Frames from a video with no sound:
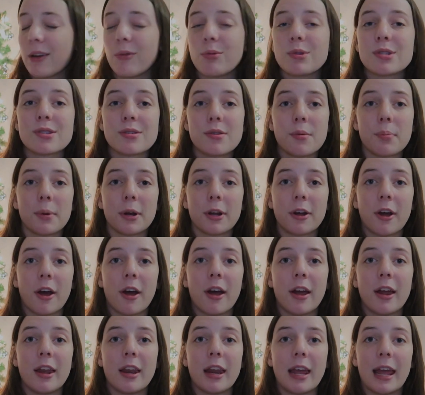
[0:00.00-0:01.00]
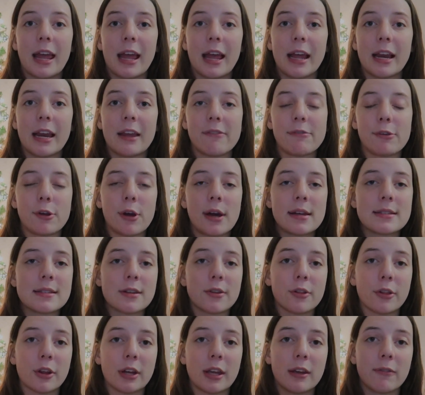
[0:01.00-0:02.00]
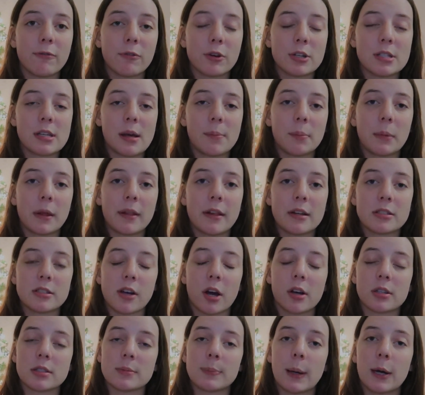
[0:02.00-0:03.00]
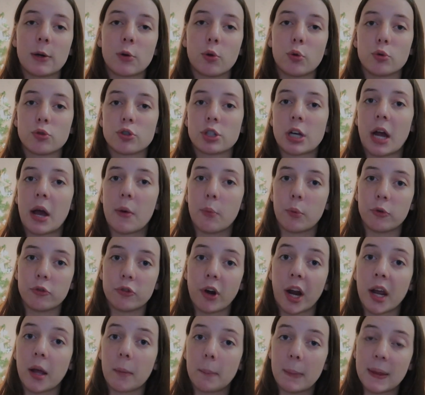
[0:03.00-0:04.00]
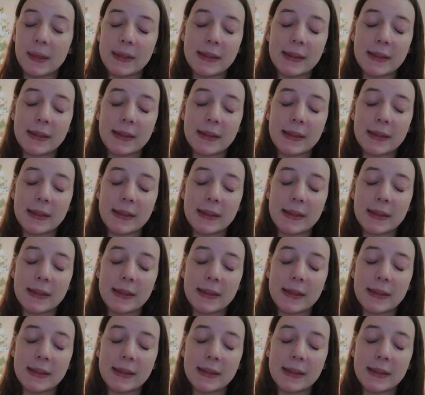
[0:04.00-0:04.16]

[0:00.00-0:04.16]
It was super good, and if you guys are looking for something that talks about culture, I would recommend